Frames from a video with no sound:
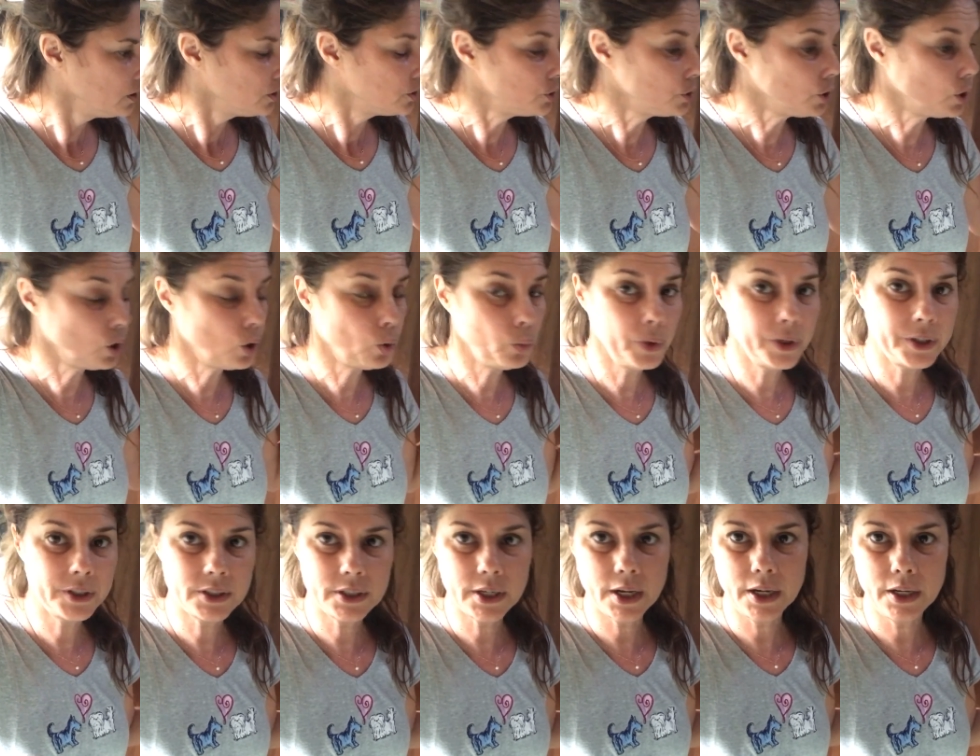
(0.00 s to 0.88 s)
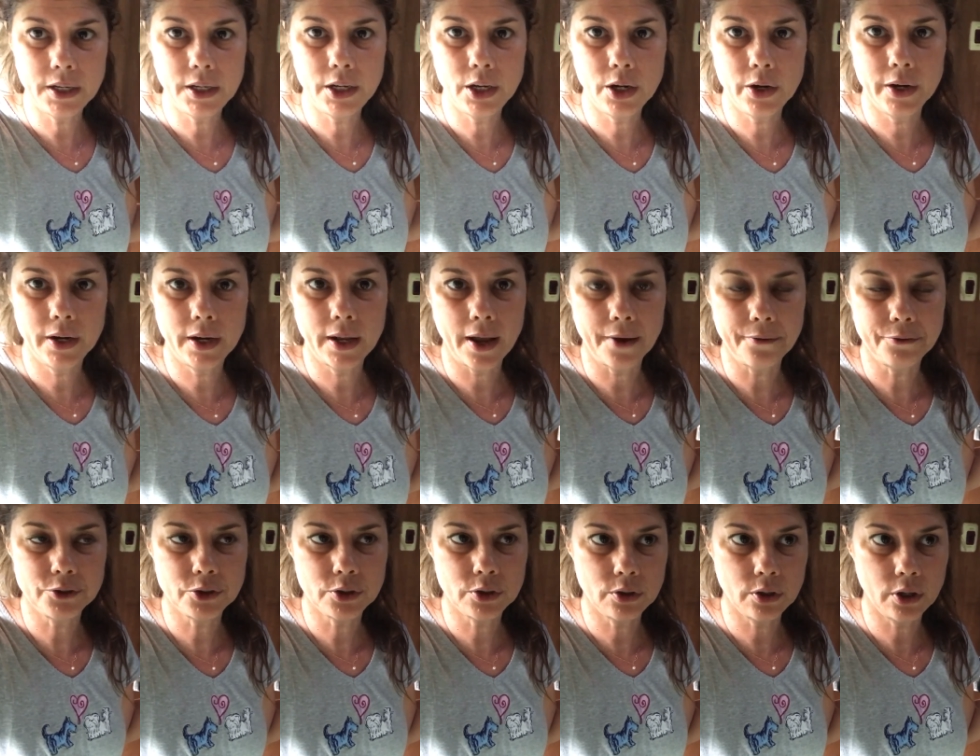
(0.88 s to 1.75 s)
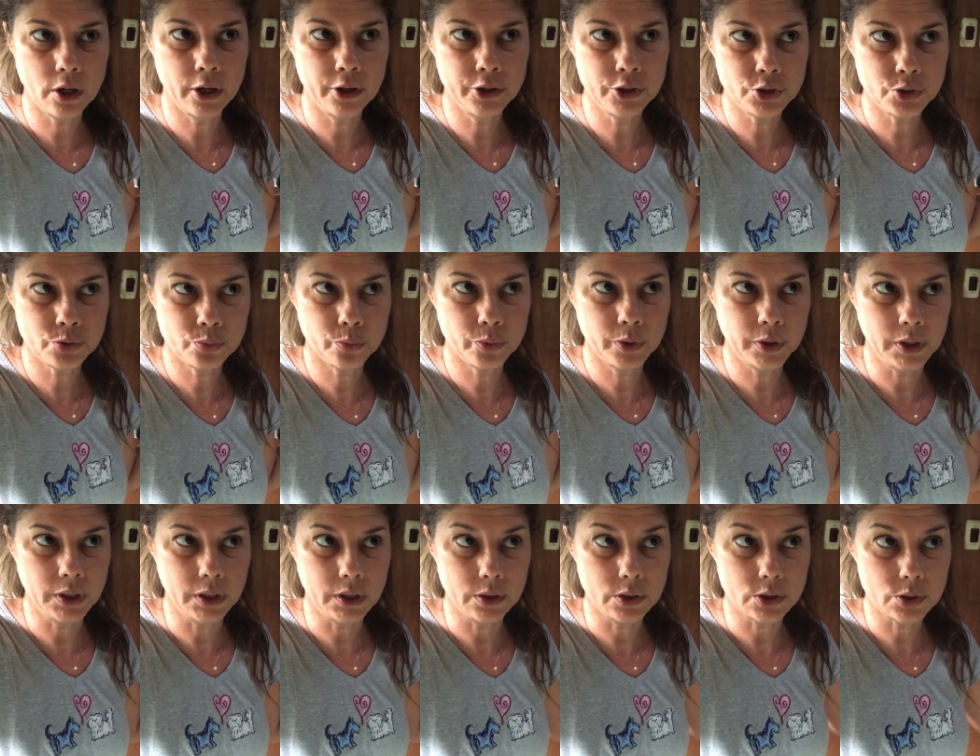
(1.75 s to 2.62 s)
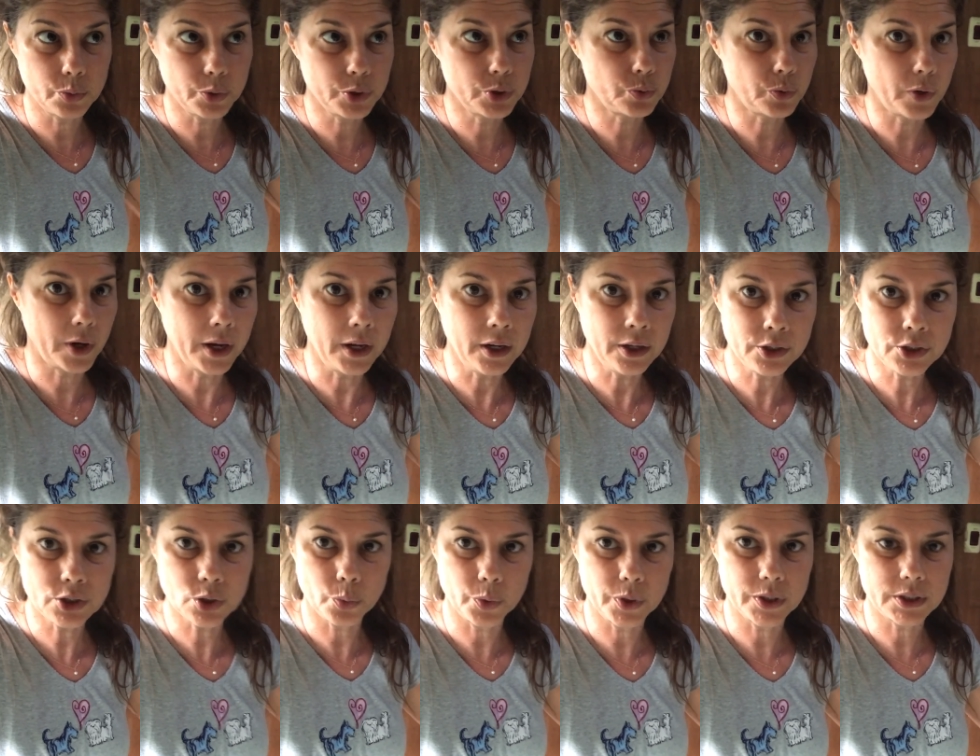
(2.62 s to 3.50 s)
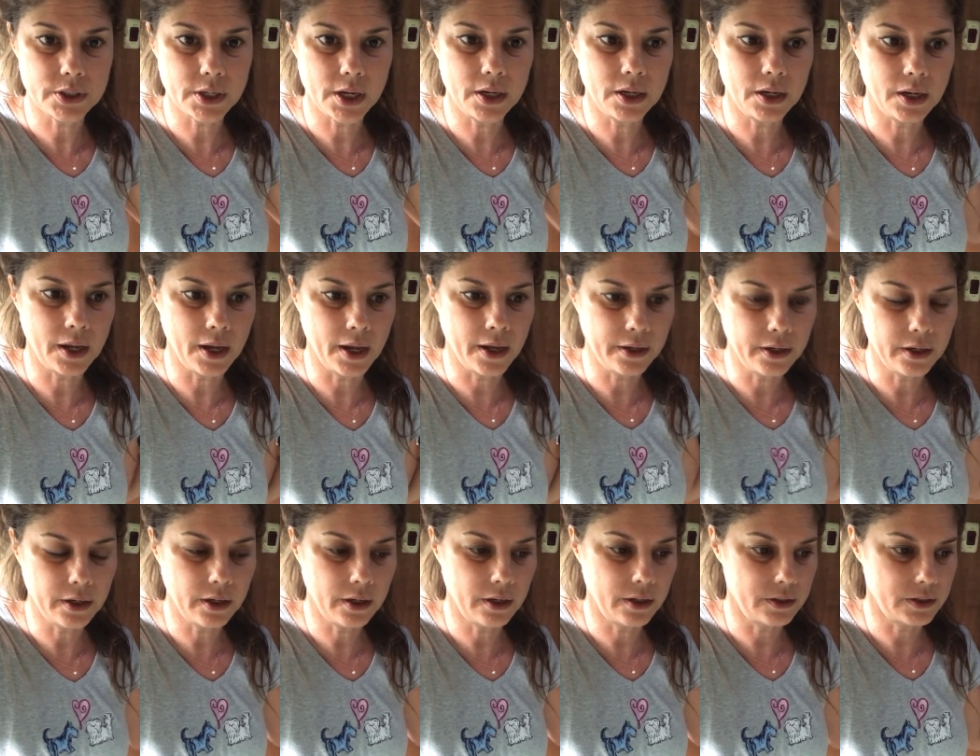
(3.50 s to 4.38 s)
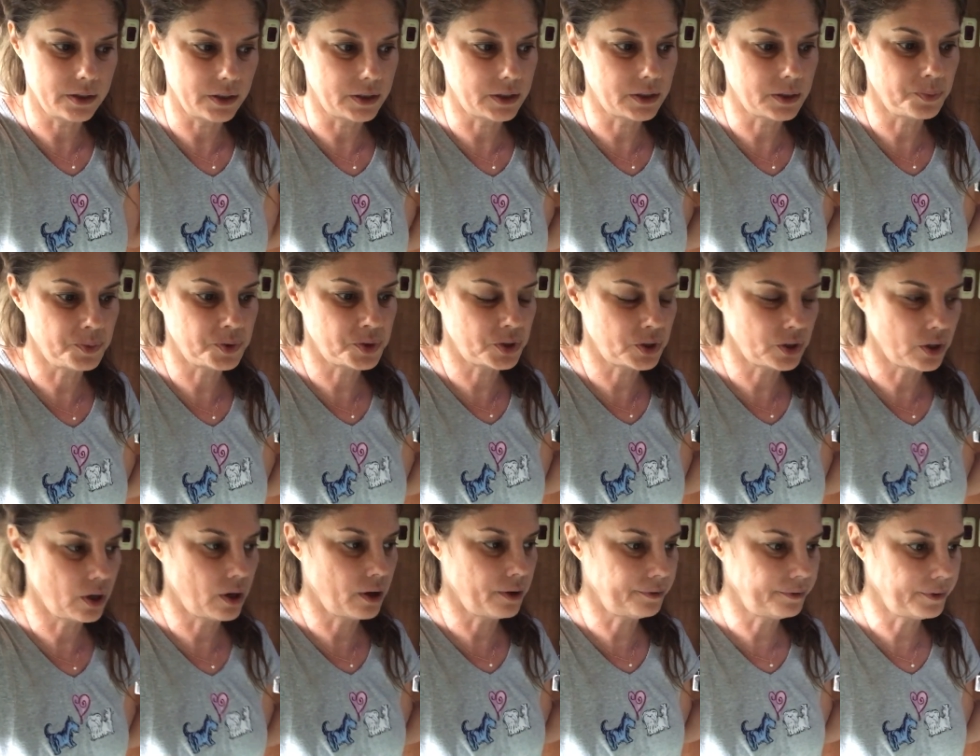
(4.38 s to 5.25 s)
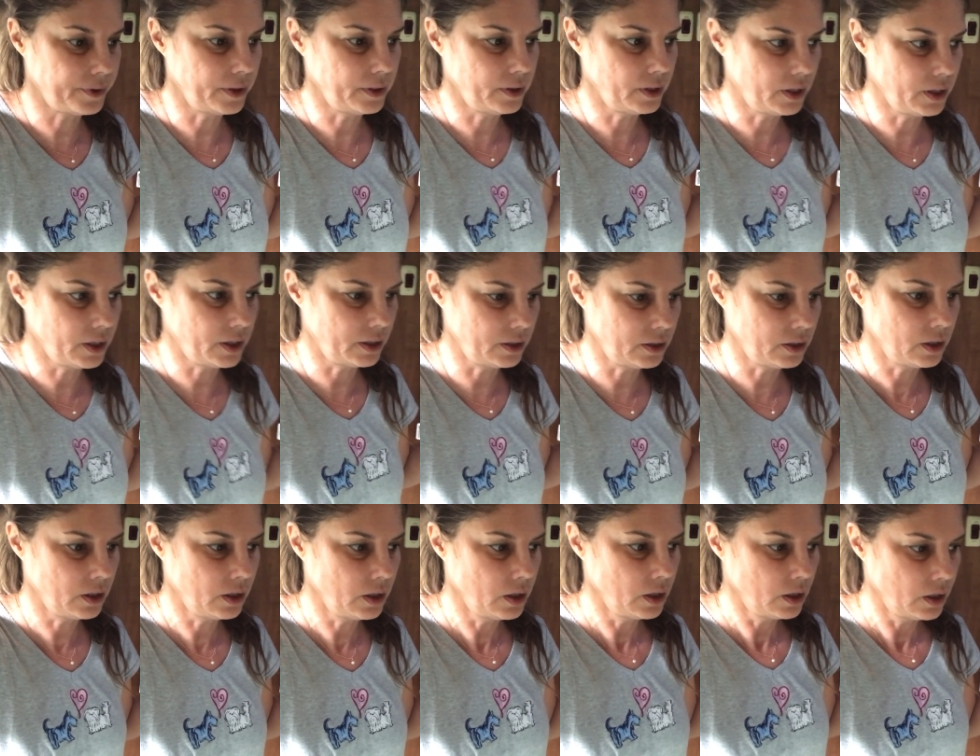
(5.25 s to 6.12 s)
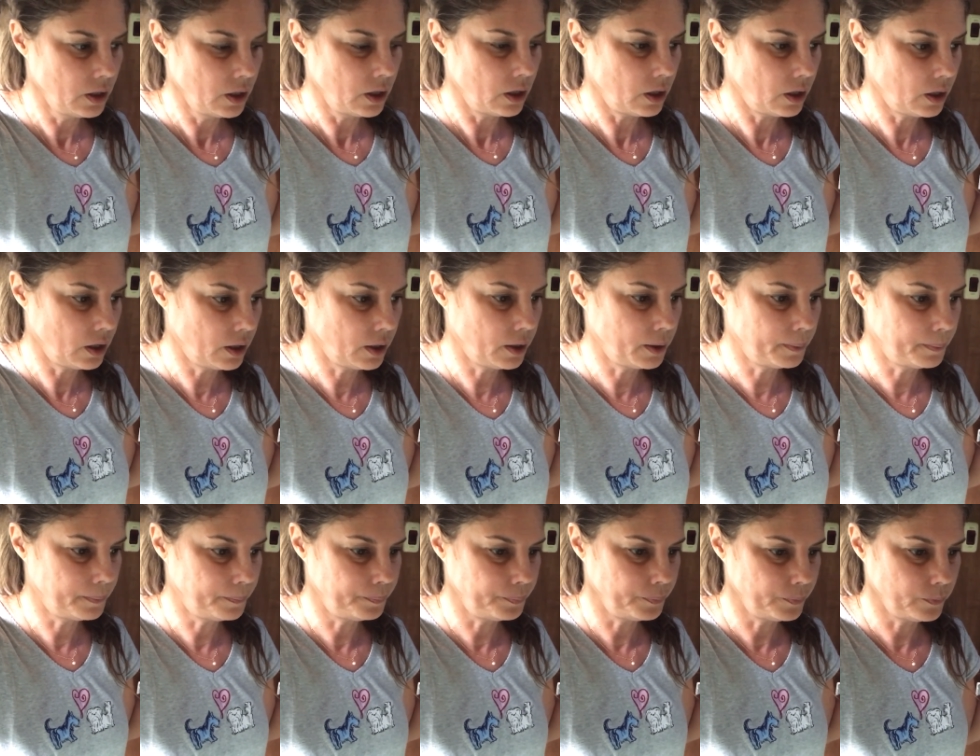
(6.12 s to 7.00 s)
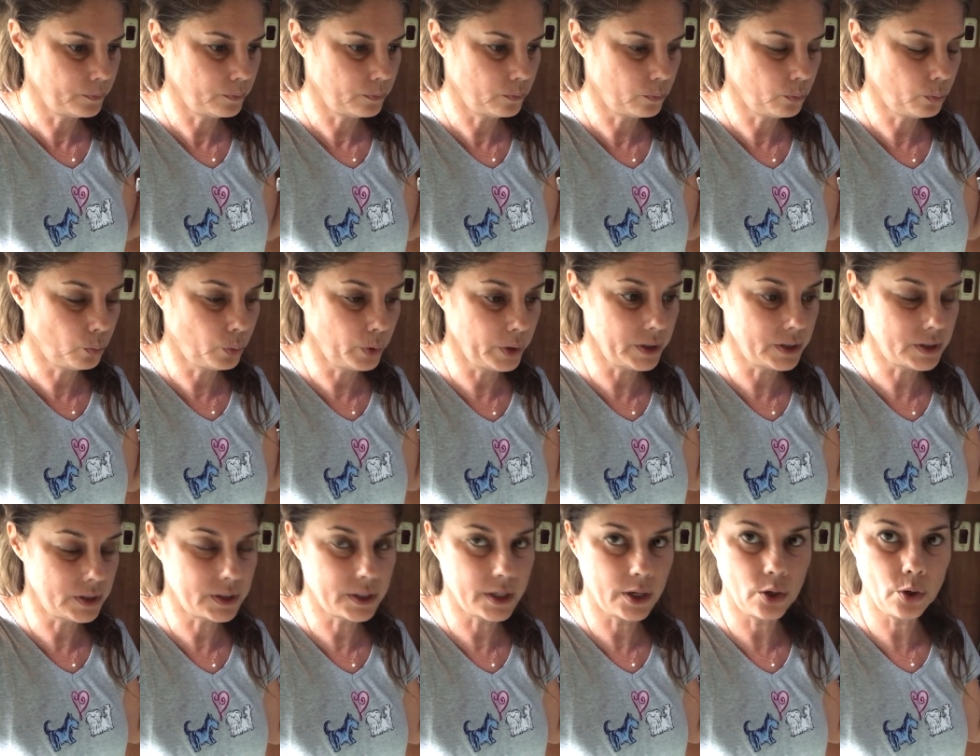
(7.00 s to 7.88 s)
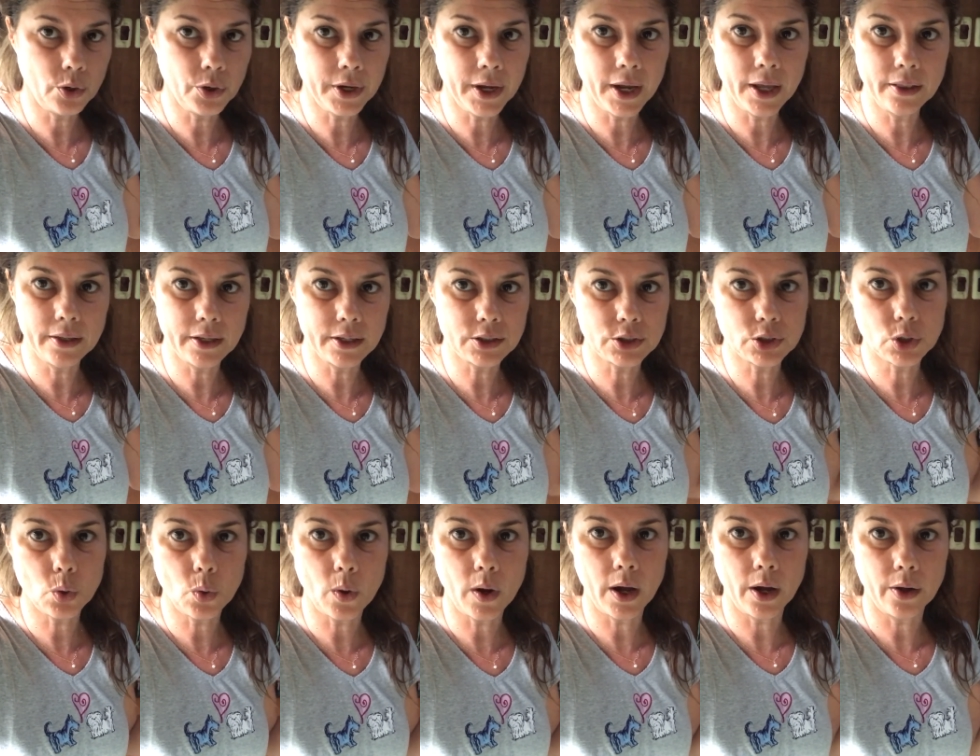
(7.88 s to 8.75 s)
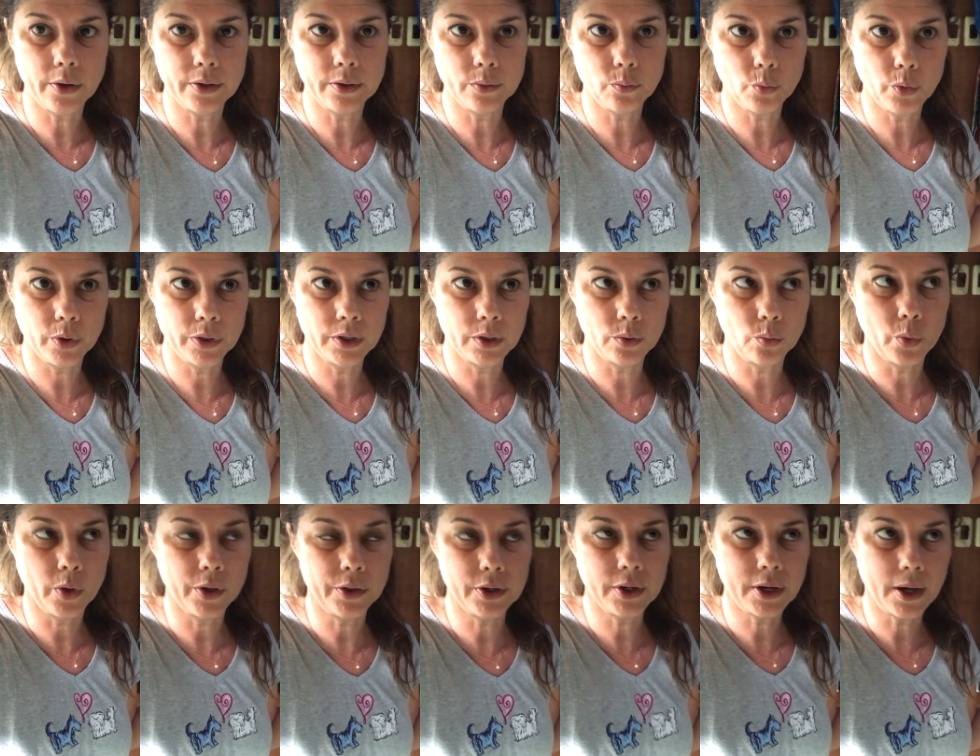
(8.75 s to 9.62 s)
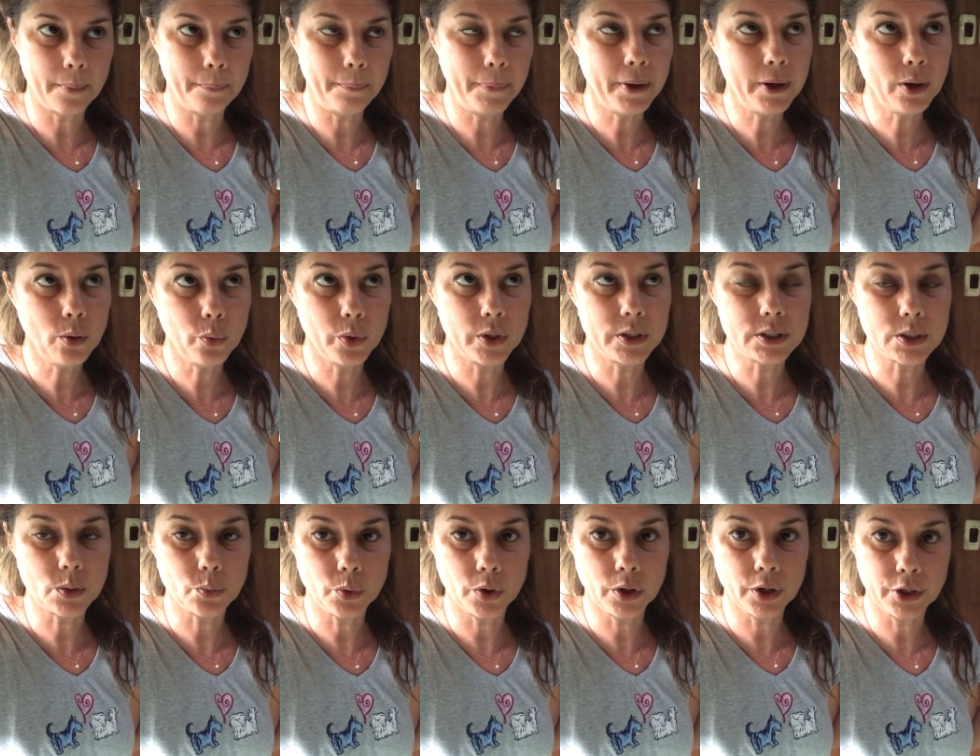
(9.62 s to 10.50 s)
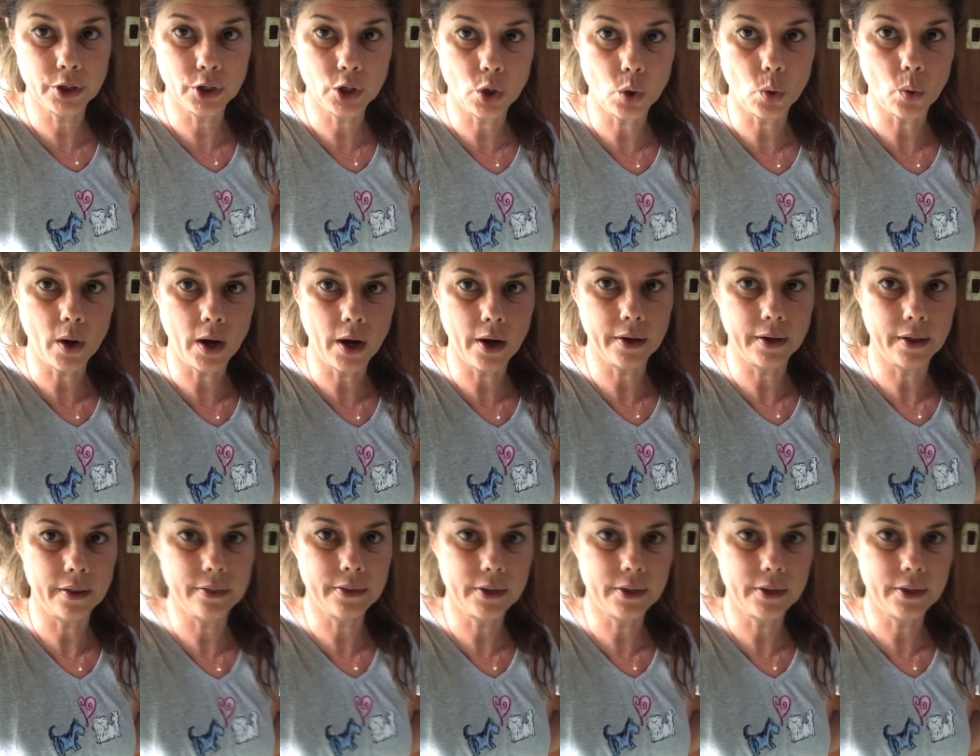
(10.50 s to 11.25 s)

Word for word: so we stayed here, and after lunch, we it was raining, so we stayed and edited and did some stuff. And then um, we said, okay, let's go out. When the weather got better, we said we're going to go out.